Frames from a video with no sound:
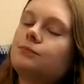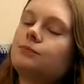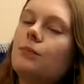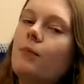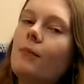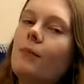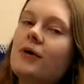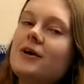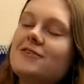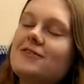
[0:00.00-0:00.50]

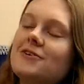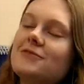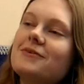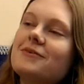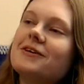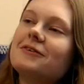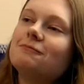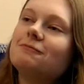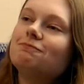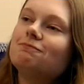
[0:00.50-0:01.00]
Mmm, that's your
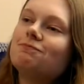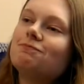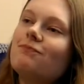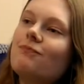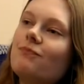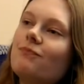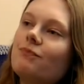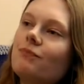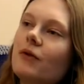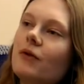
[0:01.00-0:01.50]
man.
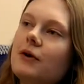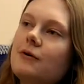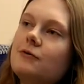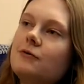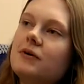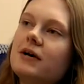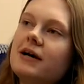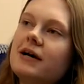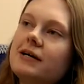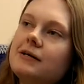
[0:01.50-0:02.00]

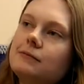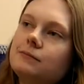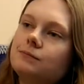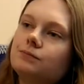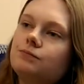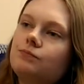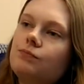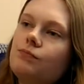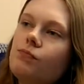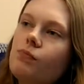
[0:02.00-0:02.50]
Okay
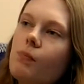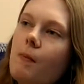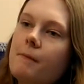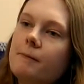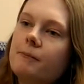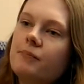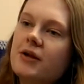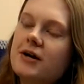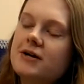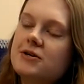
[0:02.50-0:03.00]

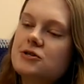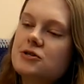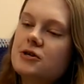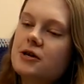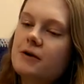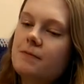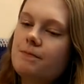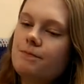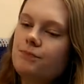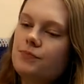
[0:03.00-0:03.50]
next
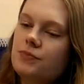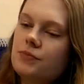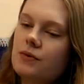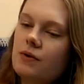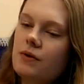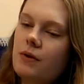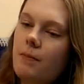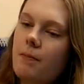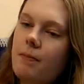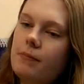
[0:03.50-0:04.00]
thing,
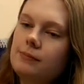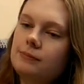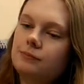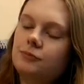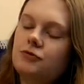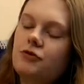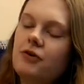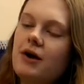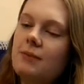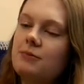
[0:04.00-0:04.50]

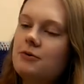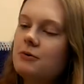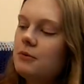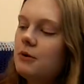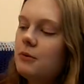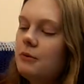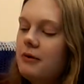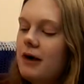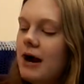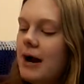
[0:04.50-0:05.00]
wrapped in
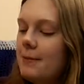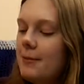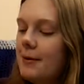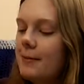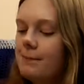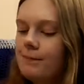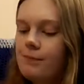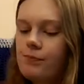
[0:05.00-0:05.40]
bubble wrap.